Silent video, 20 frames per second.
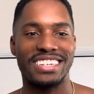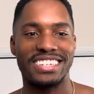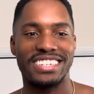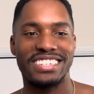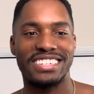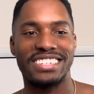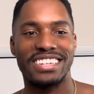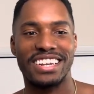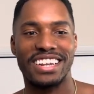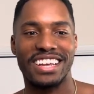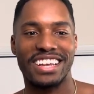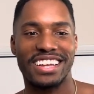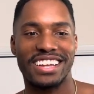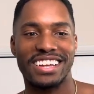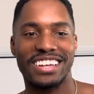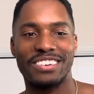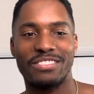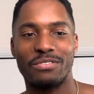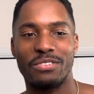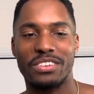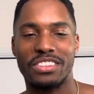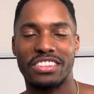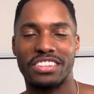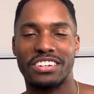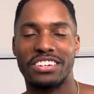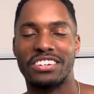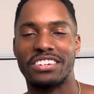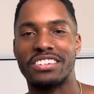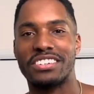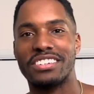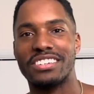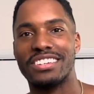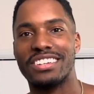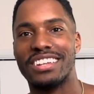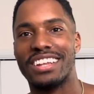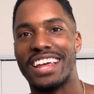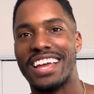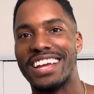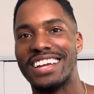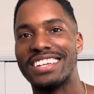sitting with their
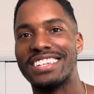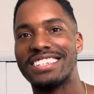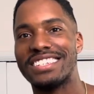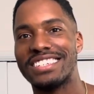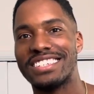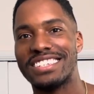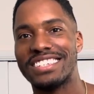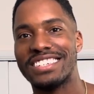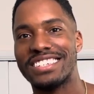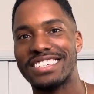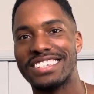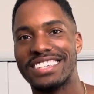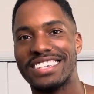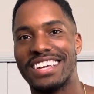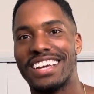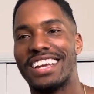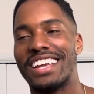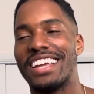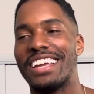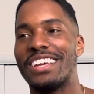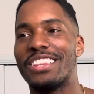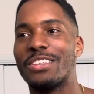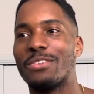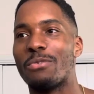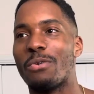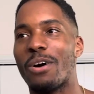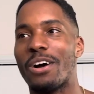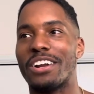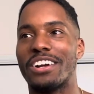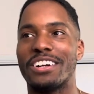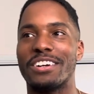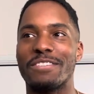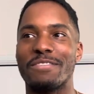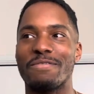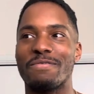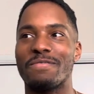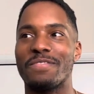legs kicking in the water.